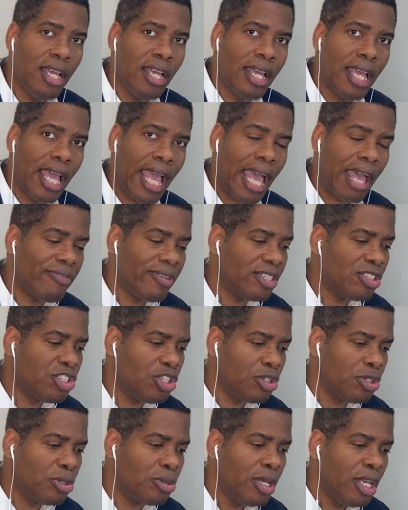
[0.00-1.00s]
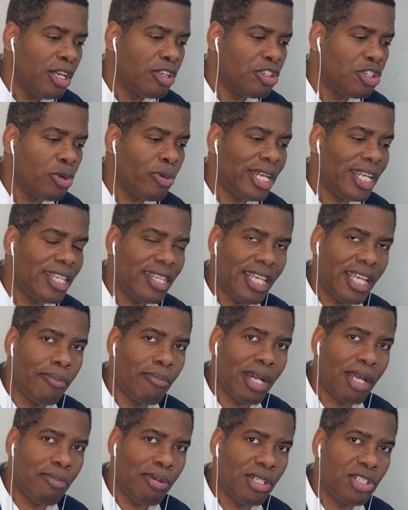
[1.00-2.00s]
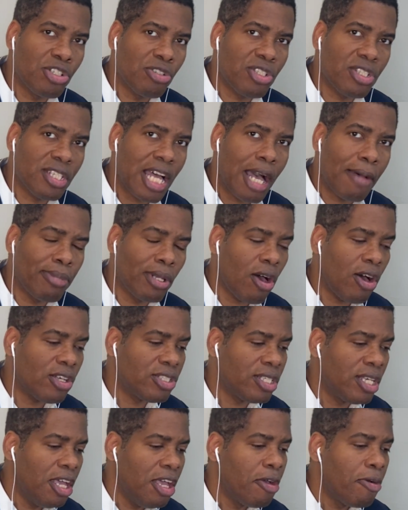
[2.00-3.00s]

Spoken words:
having to do anything but put your stop loss.